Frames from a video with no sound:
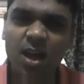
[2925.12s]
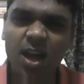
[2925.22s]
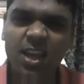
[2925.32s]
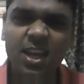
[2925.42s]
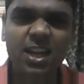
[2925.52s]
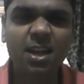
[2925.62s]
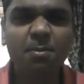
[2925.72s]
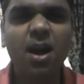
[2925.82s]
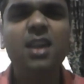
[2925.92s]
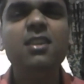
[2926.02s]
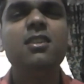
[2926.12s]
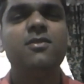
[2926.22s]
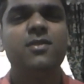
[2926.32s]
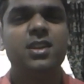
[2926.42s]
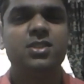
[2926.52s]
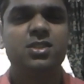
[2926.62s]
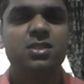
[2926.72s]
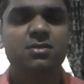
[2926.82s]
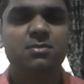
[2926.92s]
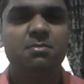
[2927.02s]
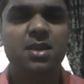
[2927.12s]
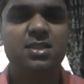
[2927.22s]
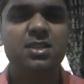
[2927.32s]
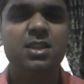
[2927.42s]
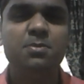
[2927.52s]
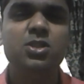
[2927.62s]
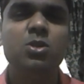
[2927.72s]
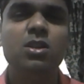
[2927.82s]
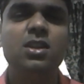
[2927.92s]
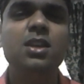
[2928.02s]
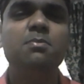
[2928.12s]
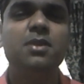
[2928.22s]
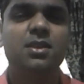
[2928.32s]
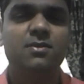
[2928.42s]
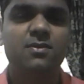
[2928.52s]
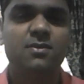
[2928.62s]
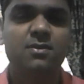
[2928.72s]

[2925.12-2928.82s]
I get up unrefreshed. My sleep is not deep enough.